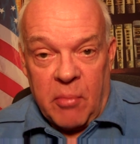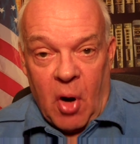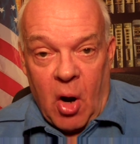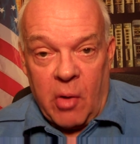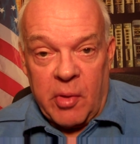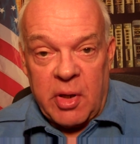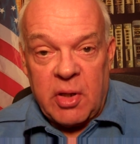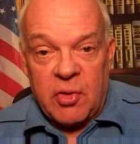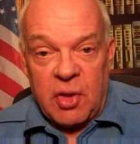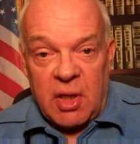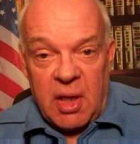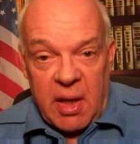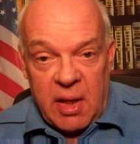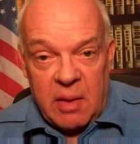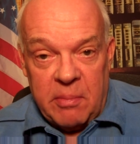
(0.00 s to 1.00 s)
barring
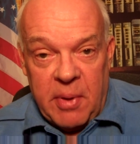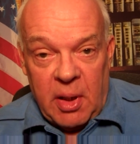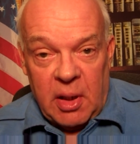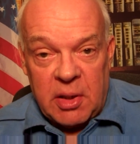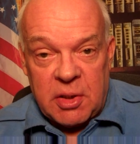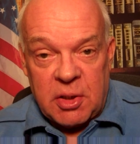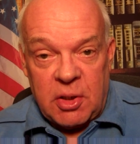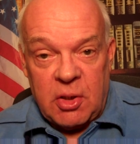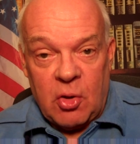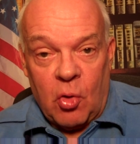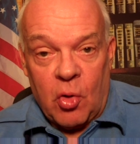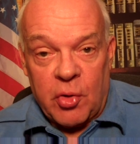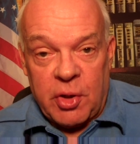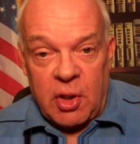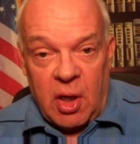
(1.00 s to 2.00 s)
the inability
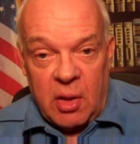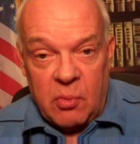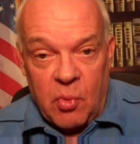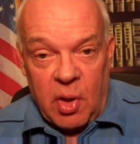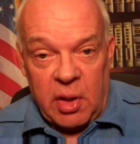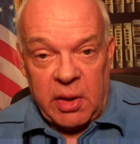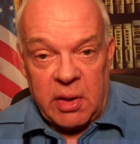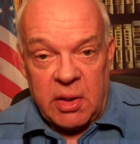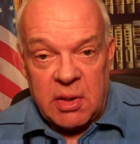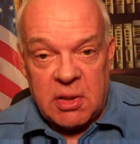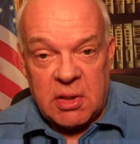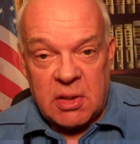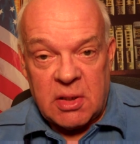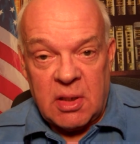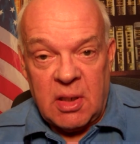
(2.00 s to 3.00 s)
or the
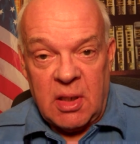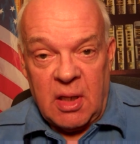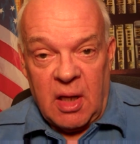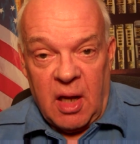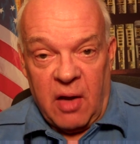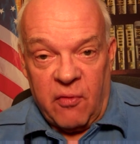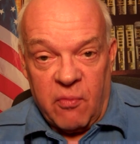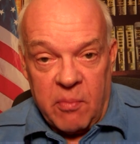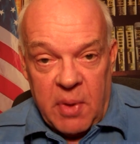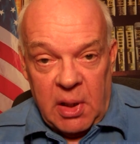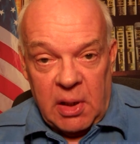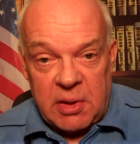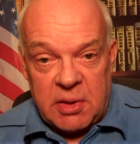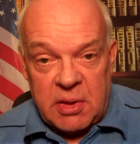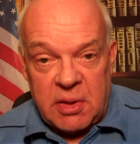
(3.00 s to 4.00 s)
unwillingness of
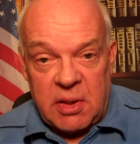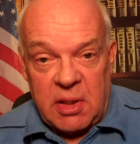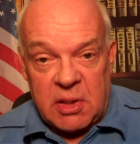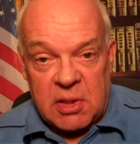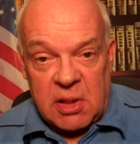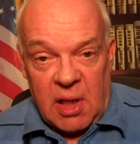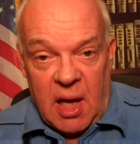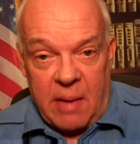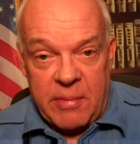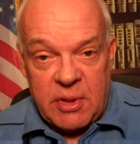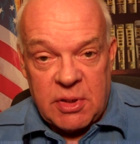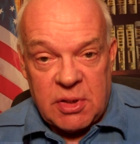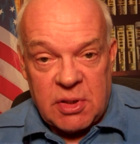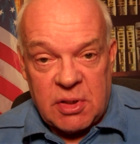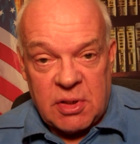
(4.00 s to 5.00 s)
militant
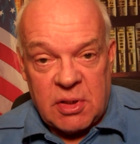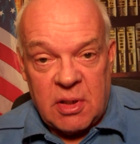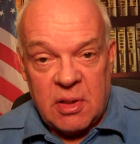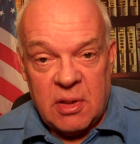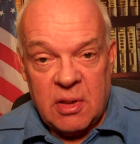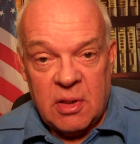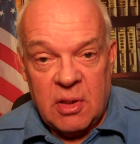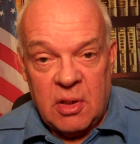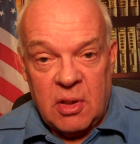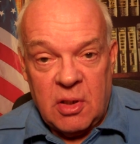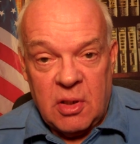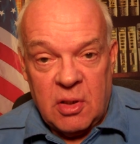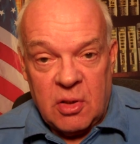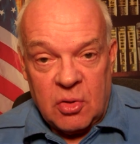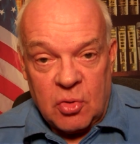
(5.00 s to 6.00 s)
Islamists
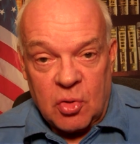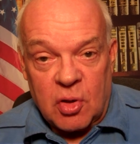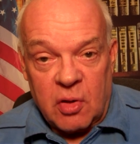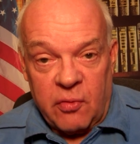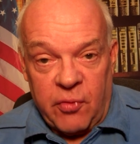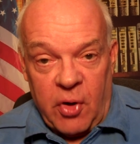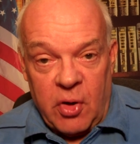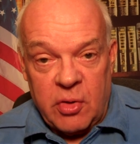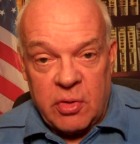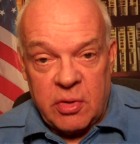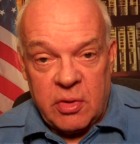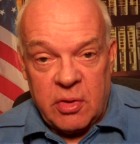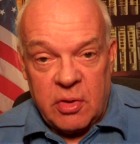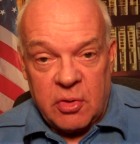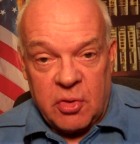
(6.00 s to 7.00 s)
to convert
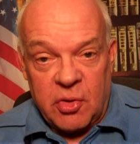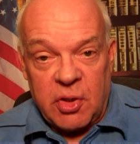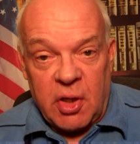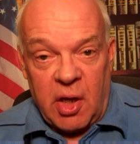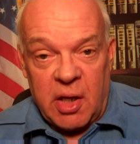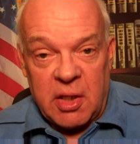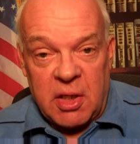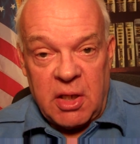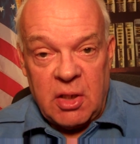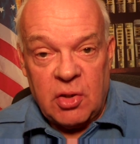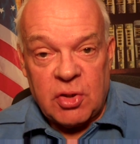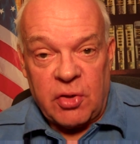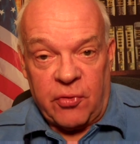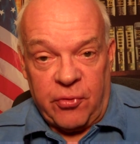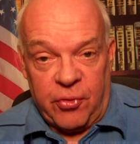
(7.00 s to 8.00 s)
to the
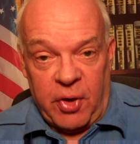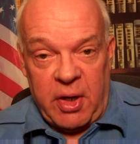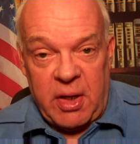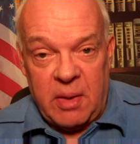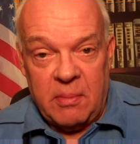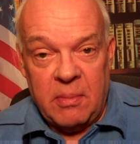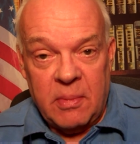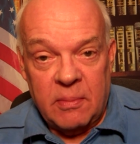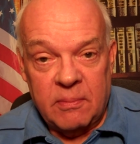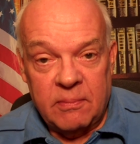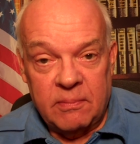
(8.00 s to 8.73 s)
ideals of freedom,